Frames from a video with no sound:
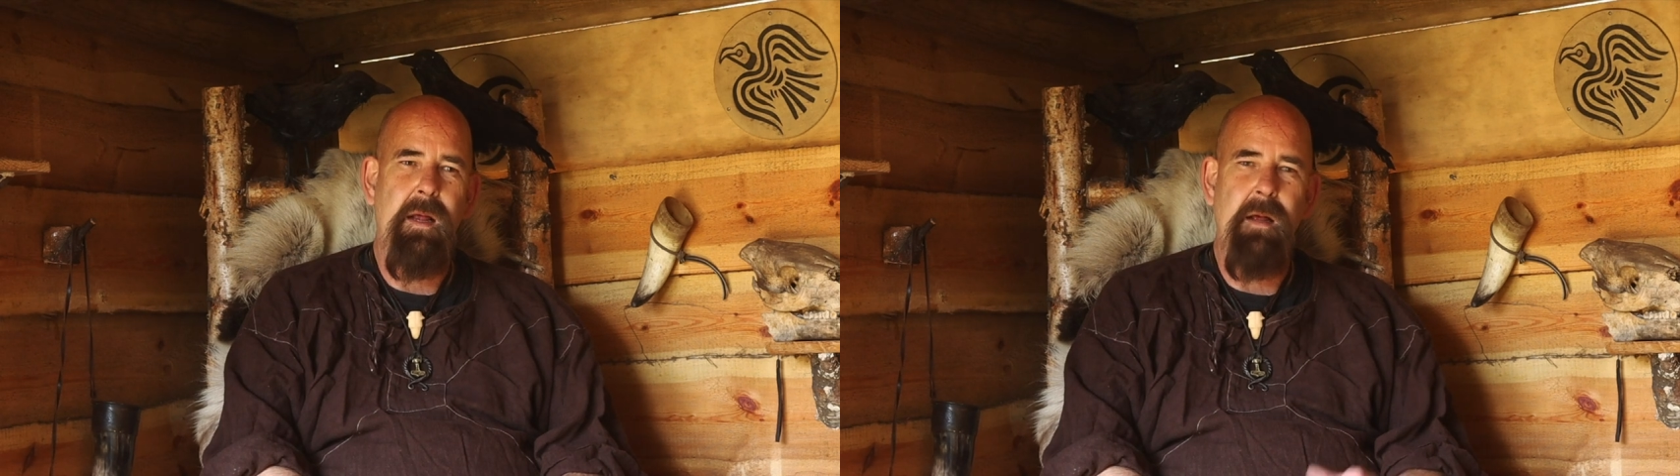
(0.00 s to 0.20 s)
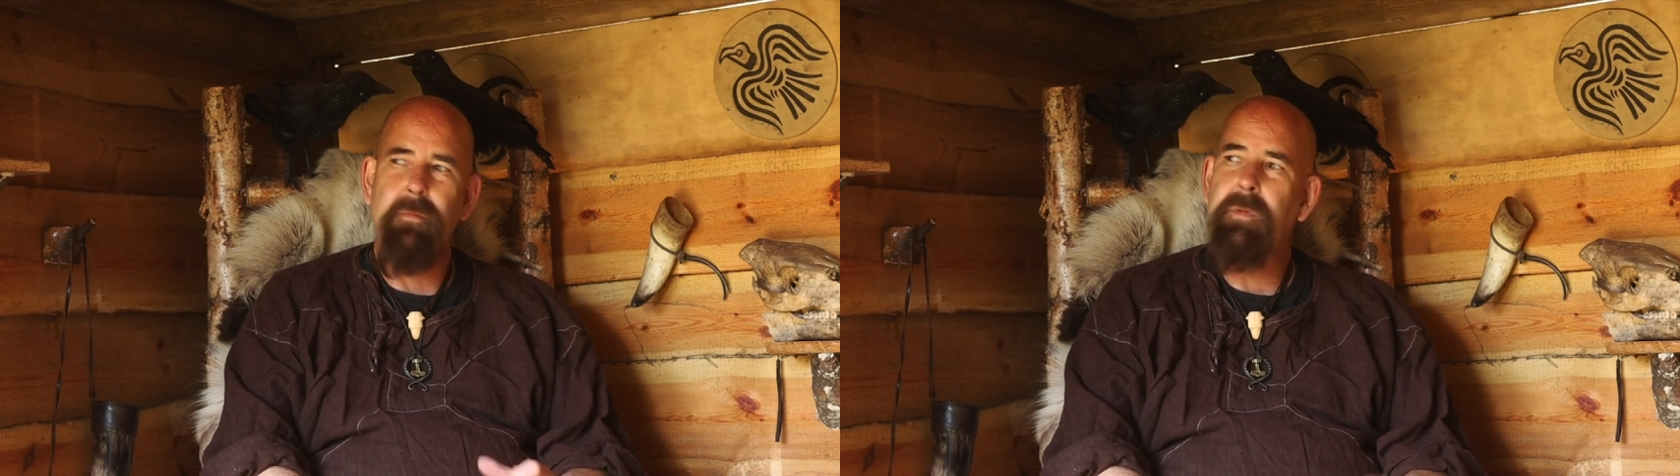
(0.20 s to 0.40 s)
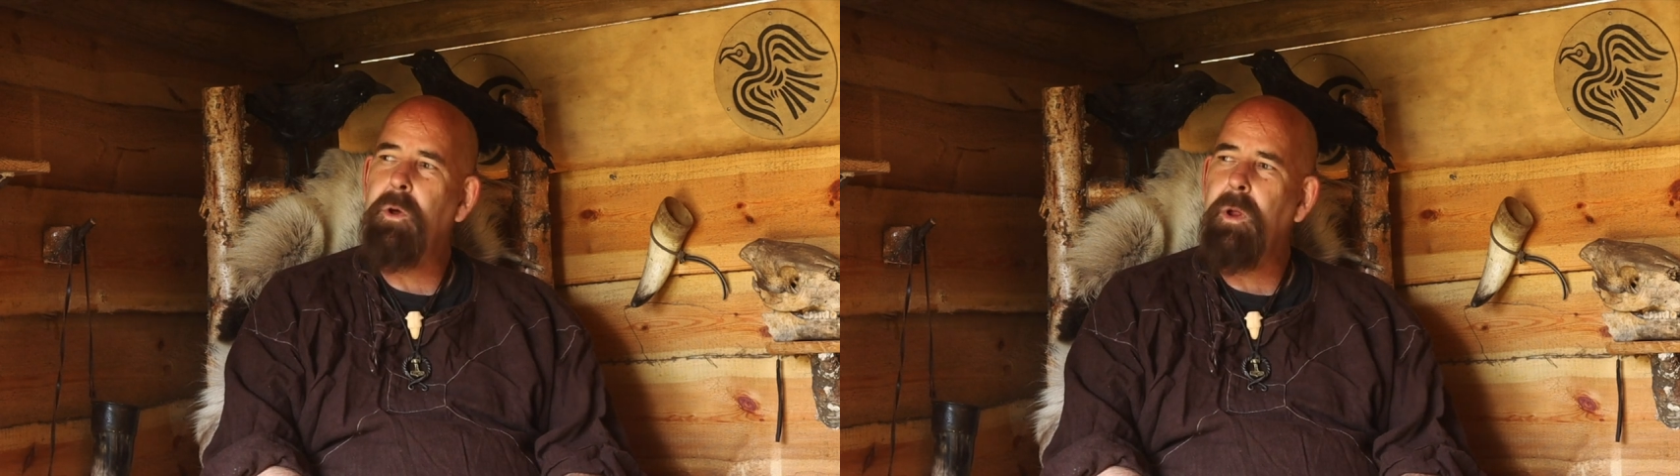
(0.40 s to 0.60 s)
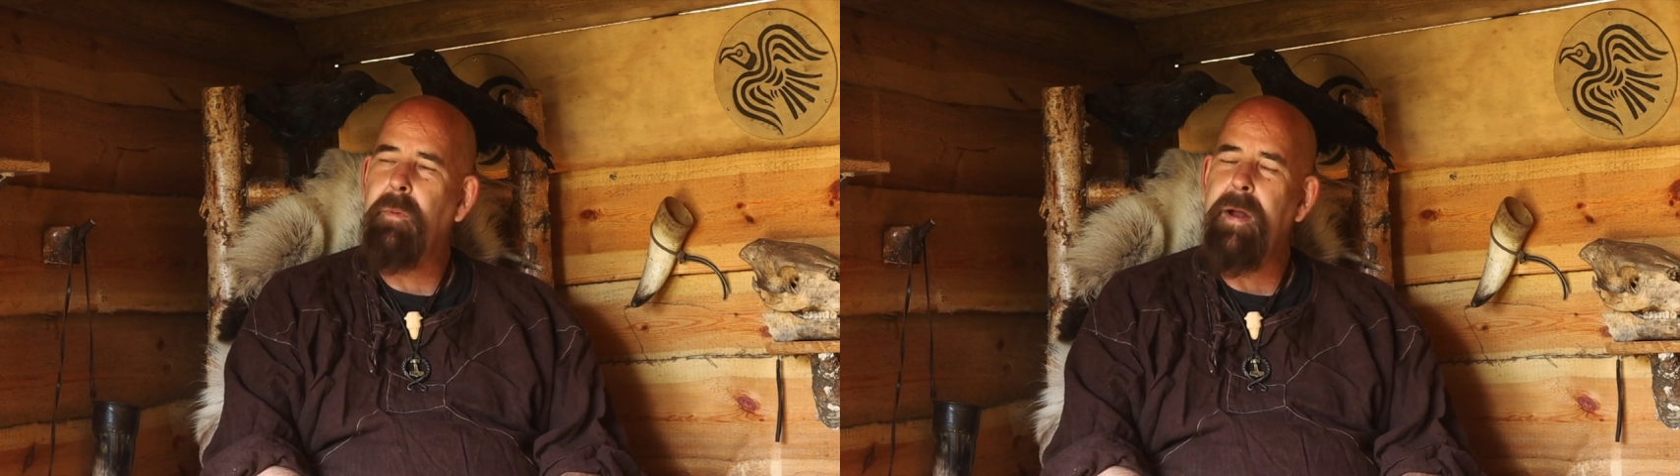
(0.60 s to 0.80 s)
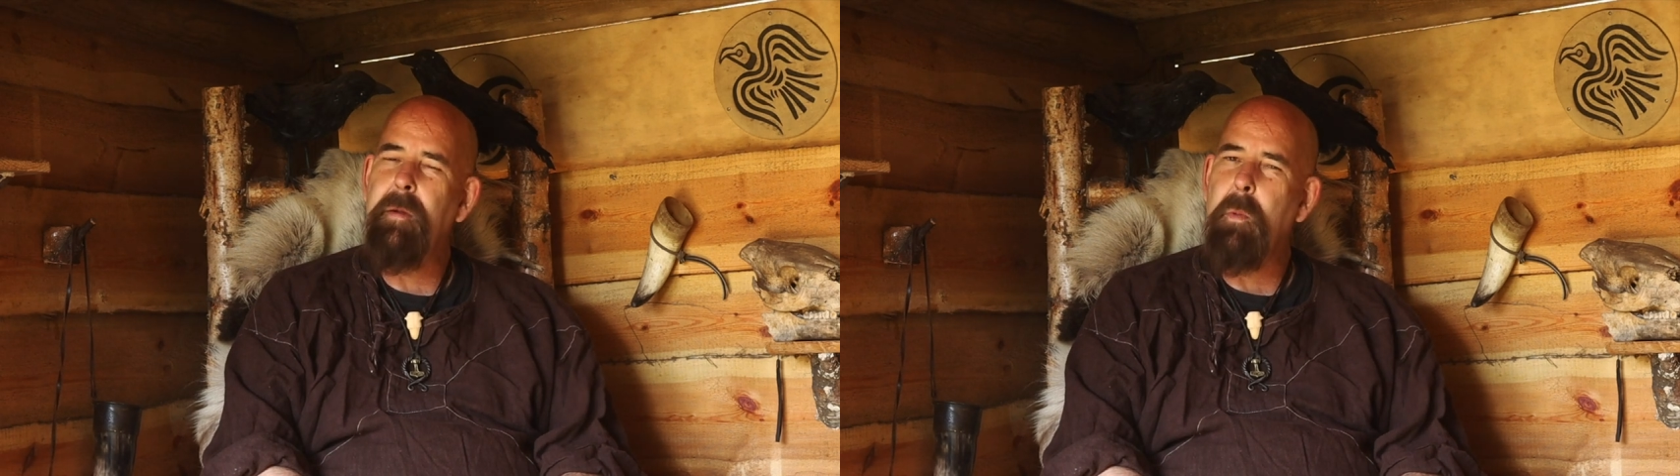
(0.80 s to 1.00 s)
I'm looking
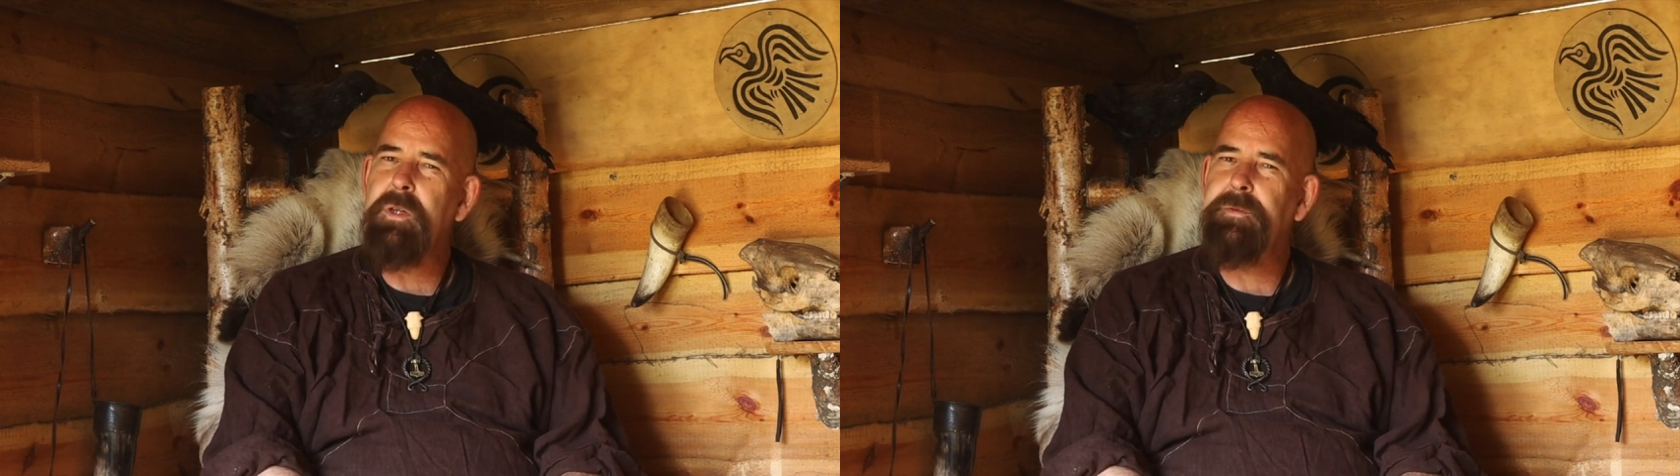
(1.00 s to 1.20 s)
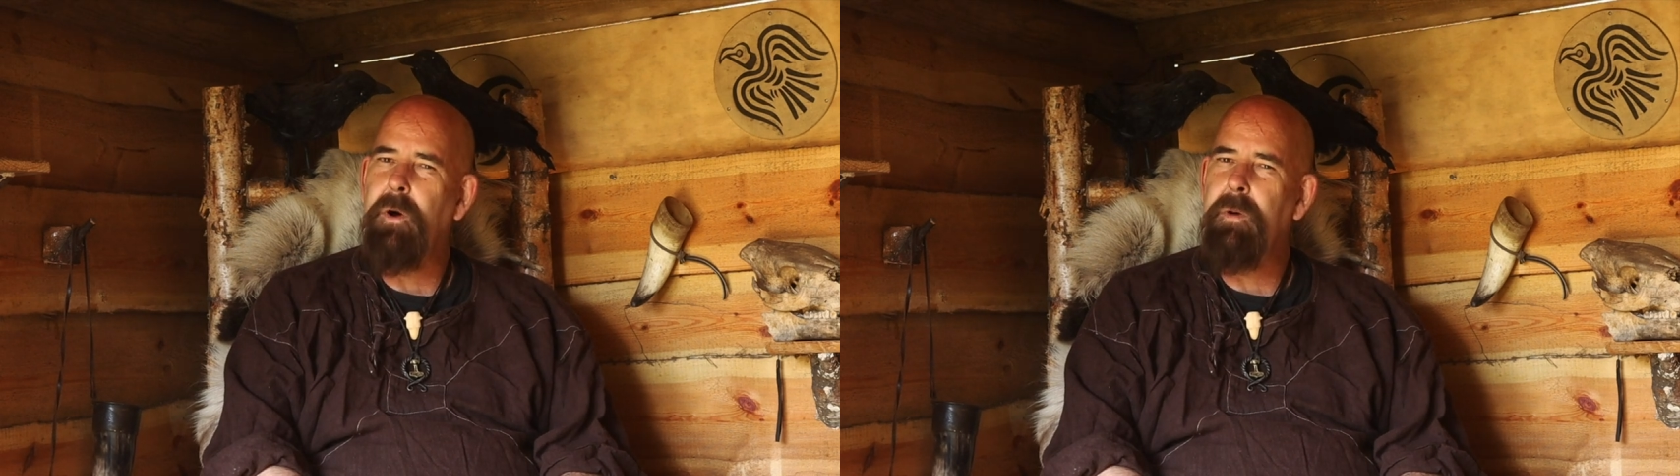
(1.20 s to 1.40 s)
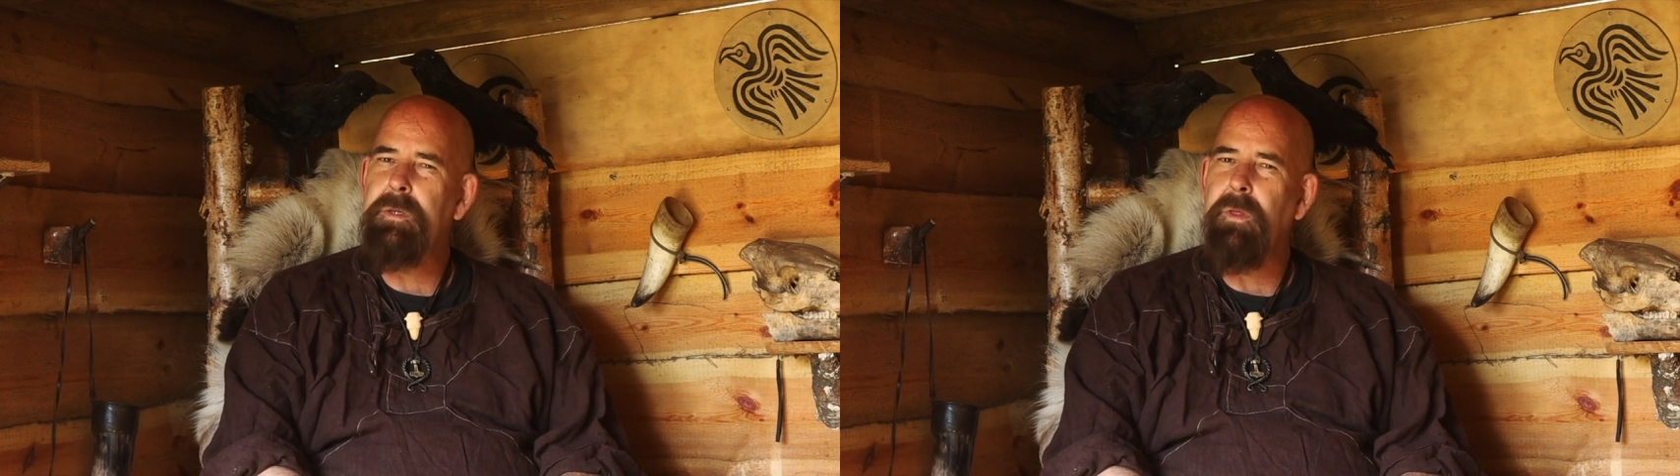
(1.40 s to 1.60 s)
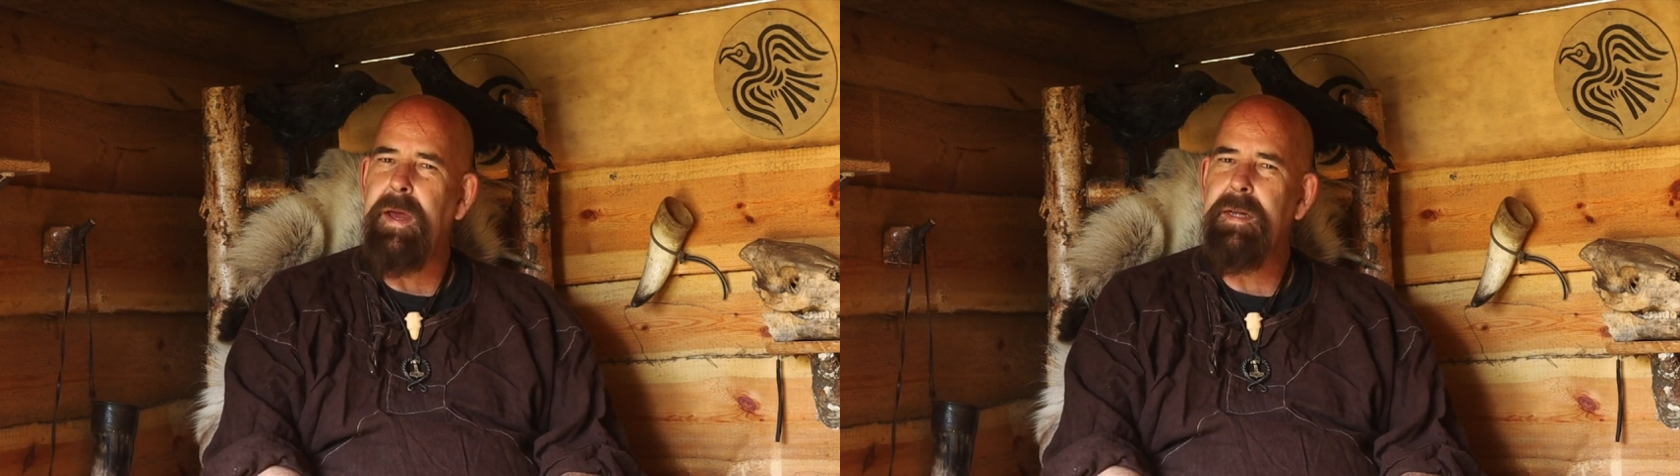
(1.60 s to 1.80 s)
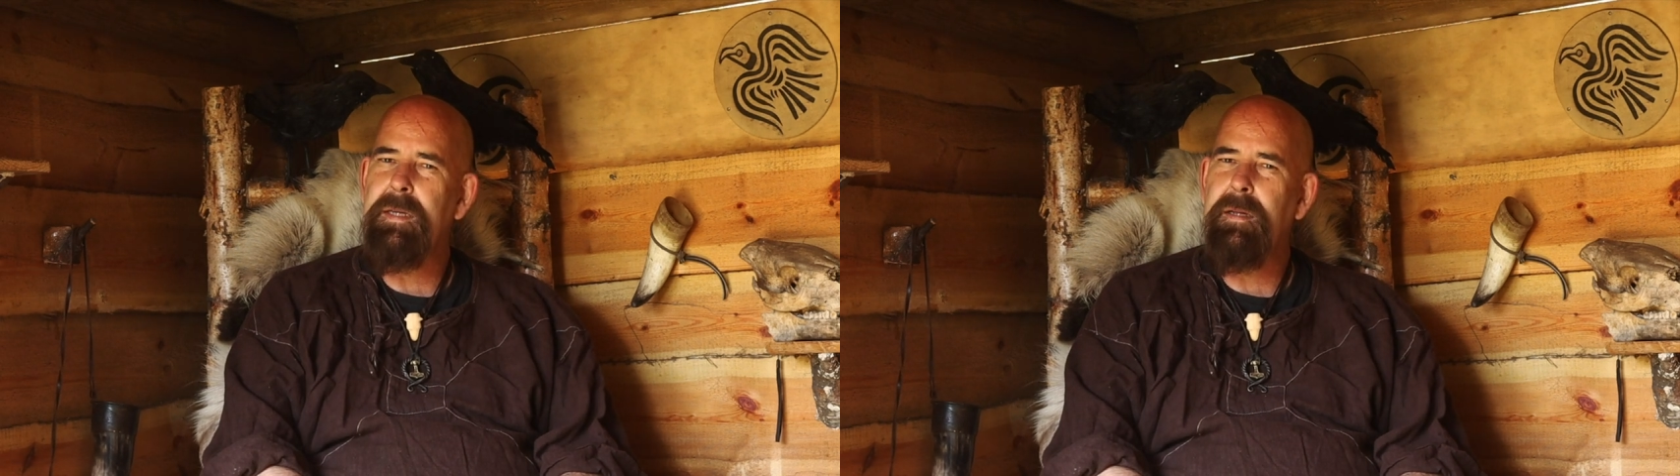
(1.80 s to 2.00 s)
very much forward to
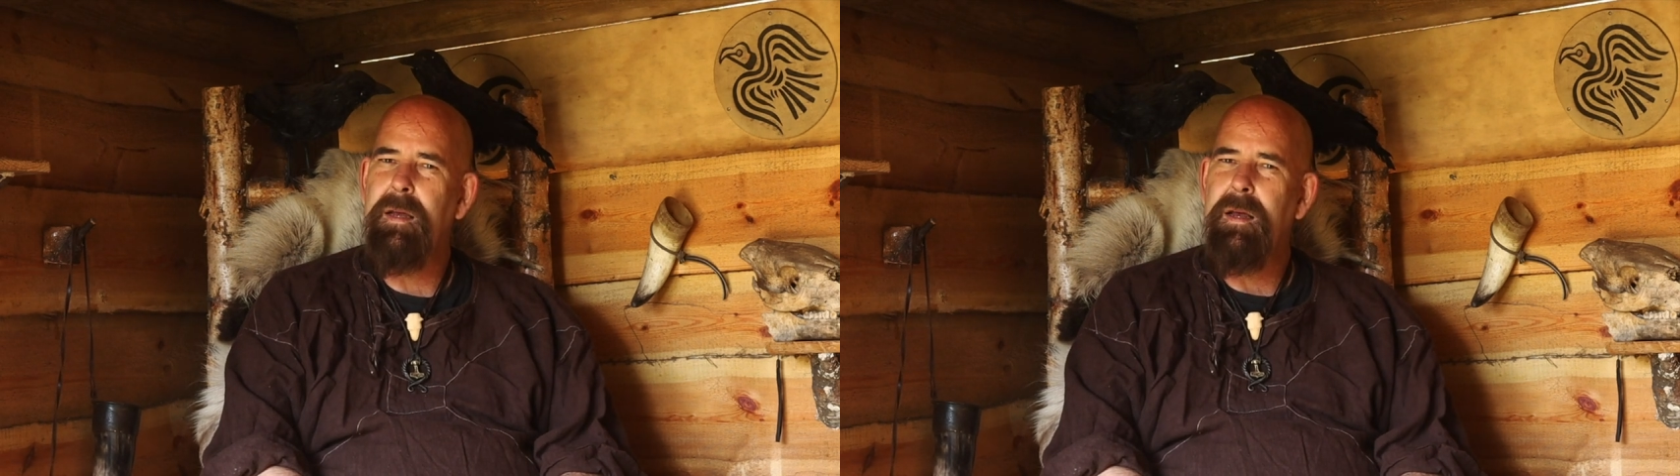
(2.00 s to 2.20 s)
that.